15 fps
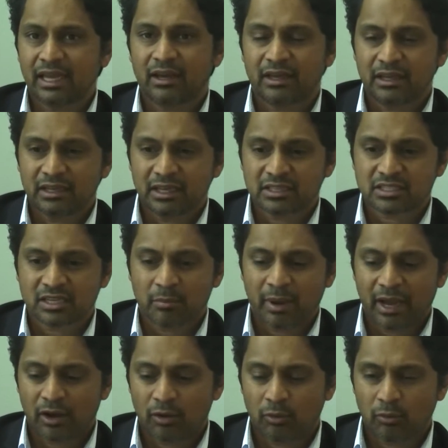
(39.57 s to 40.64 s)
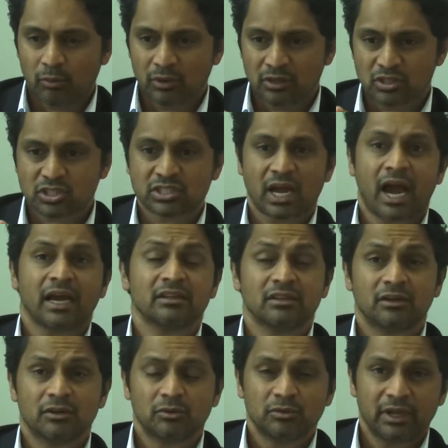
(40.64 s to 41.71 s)
is somehow
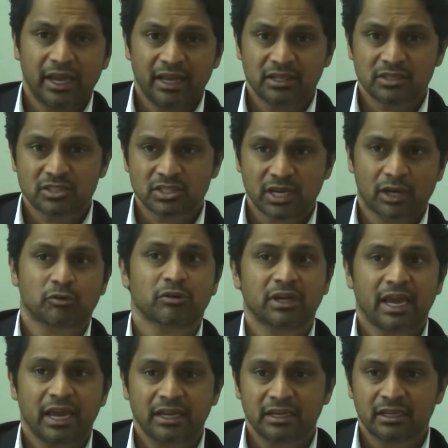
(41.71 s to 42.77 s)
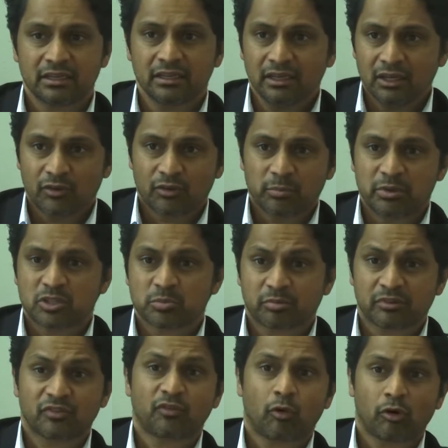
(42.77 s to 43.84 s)
siloed and segregated from his
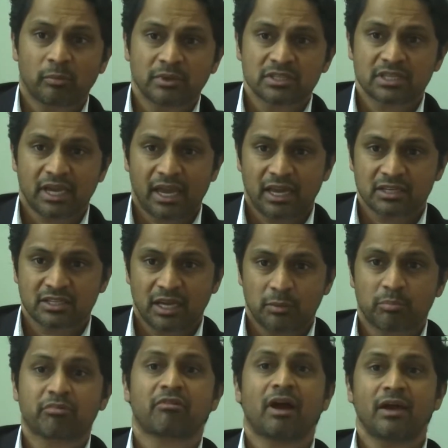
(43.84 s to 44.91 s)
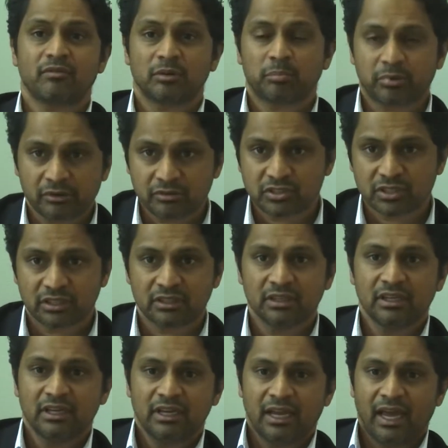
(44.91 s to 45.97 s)
performance as a private person
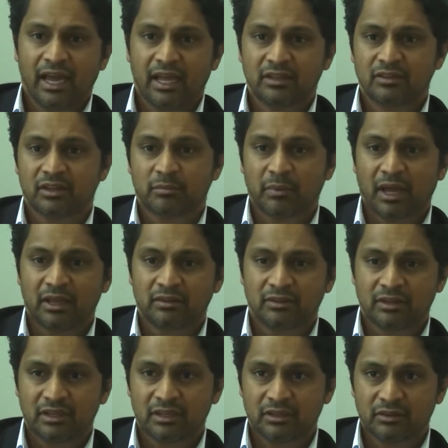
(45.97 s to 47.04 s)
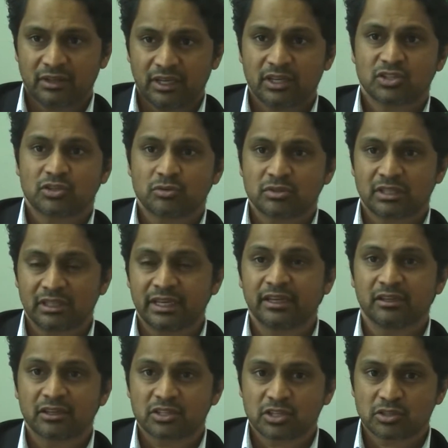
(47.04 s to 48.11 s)
and the issues,
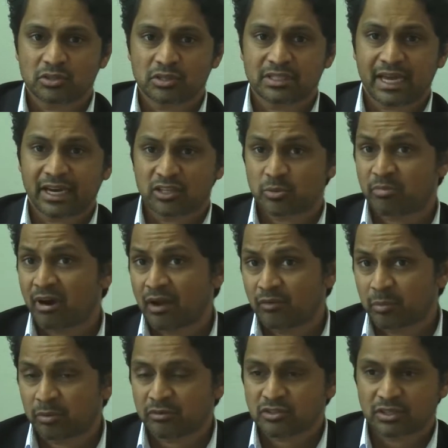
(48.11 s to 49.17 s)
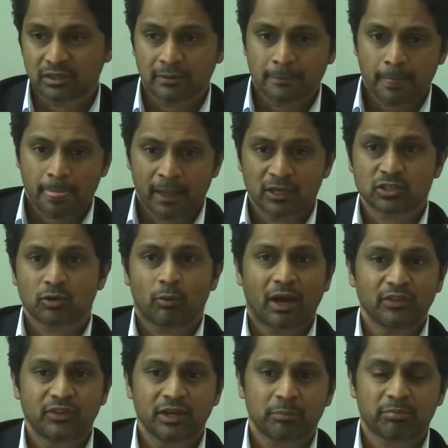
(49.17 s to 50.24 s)
legal issues he's had as a private person. And so
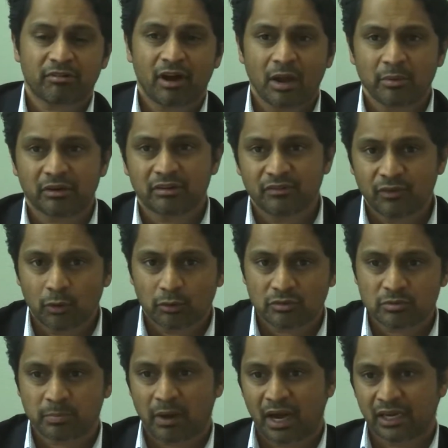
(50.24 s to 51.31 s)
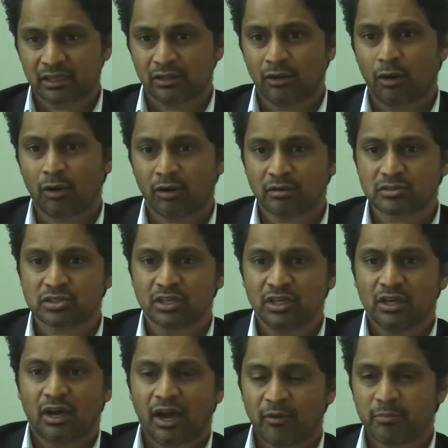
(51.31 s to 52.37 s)
I think primary voters, by and large,
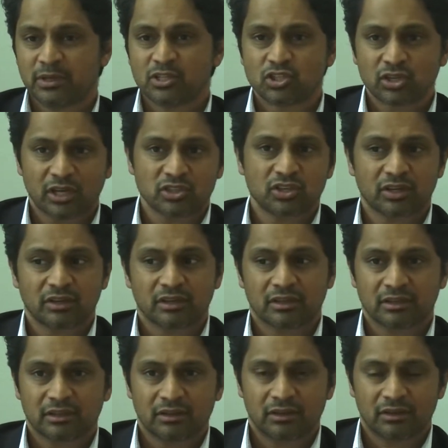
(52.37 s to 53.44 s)
have been judging